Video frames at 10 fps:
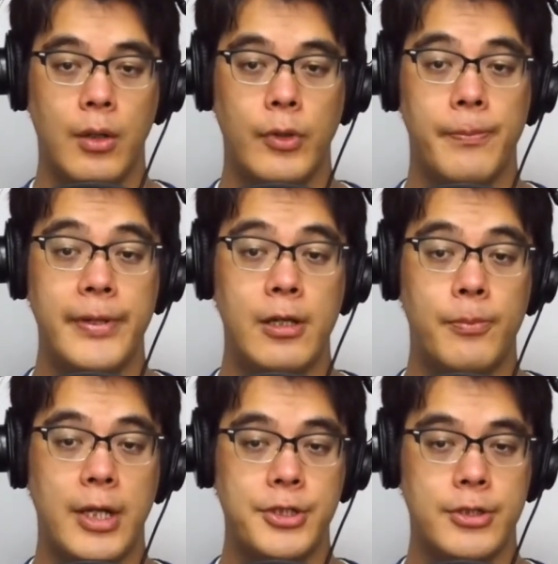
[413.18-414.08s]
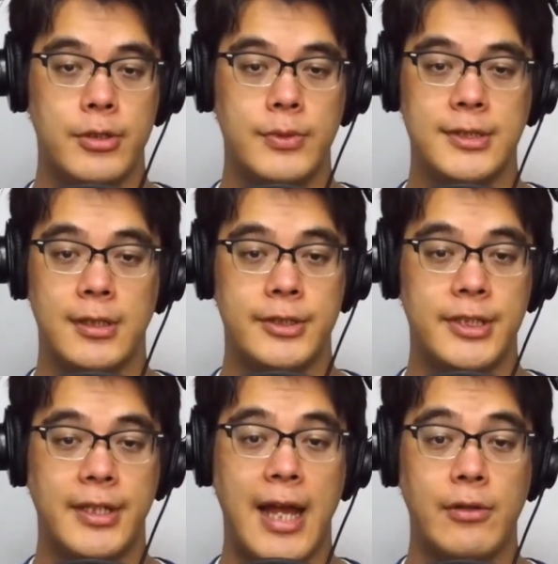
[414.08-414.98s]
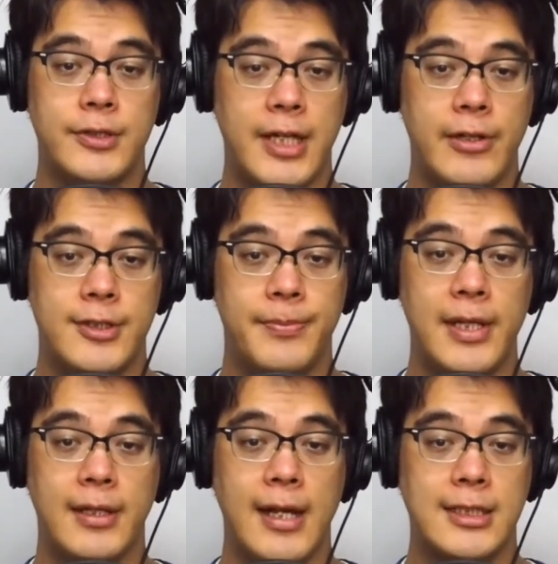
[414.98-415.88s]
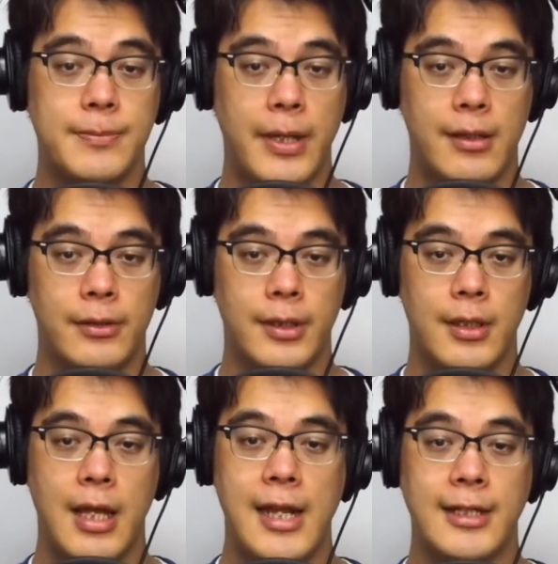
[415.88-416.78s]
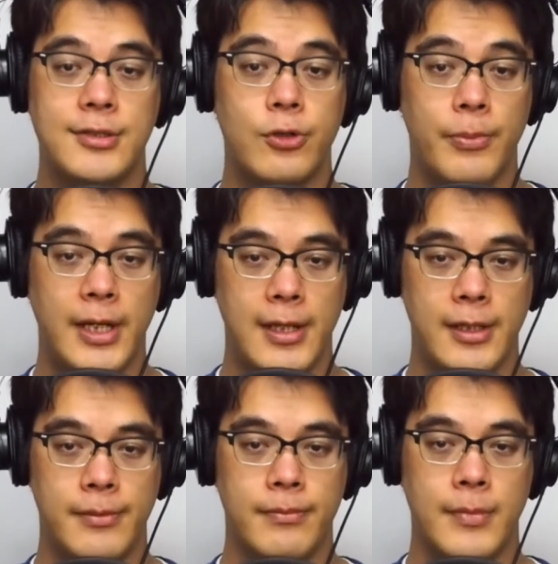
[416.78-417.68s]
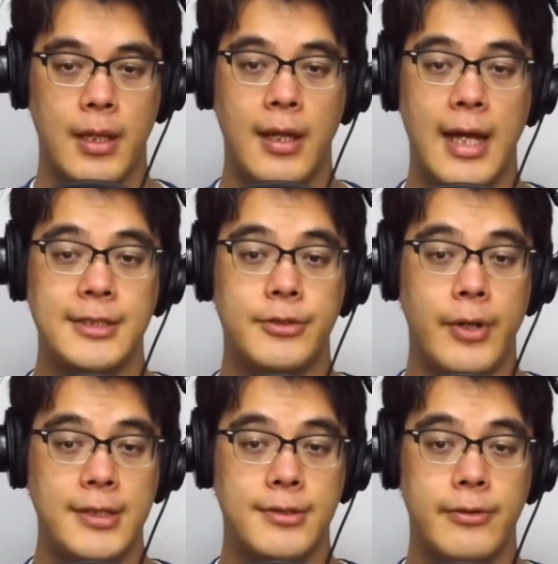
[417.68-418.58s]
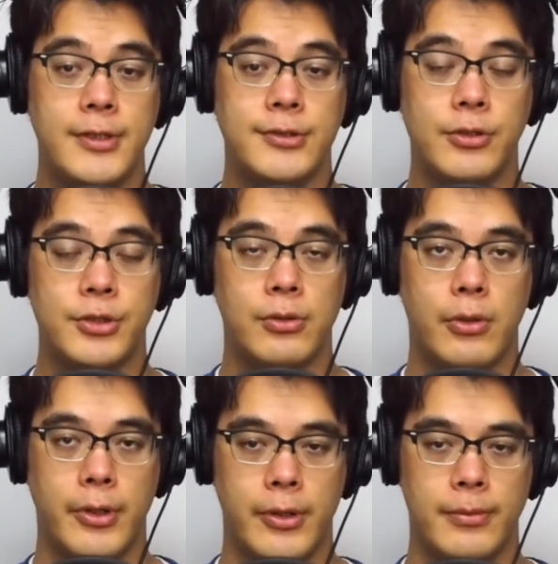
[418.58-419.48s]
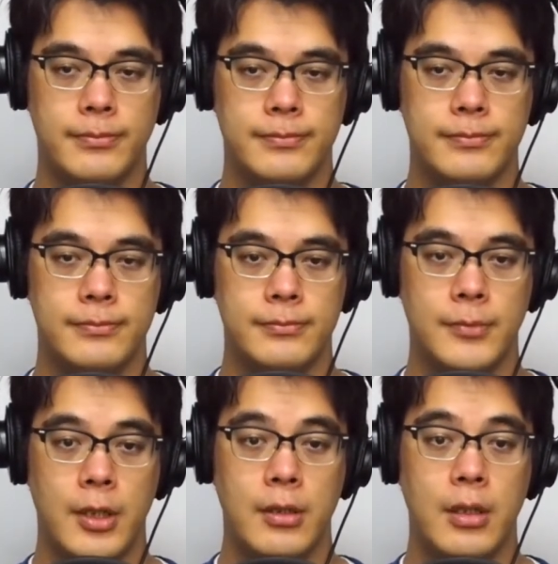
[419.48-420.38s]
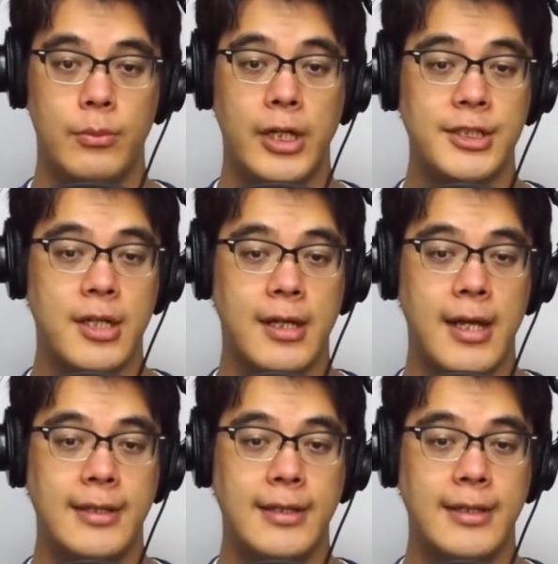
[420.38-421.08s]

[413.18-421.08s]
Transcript: where peer pressure results in outsiders being expelled and exterminated as threats to the social order. Murashakai